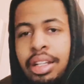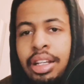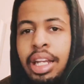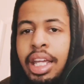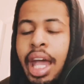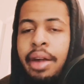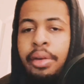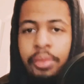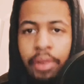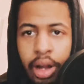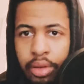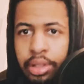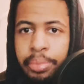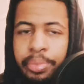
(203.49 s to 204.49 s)
that they got
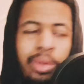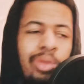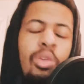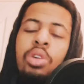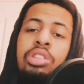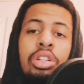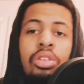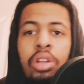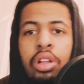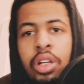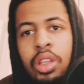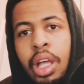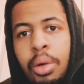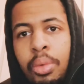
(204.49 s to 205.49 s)
around. Of course they're going to
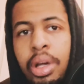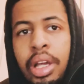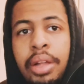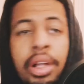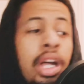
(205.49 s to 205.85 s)
look that way.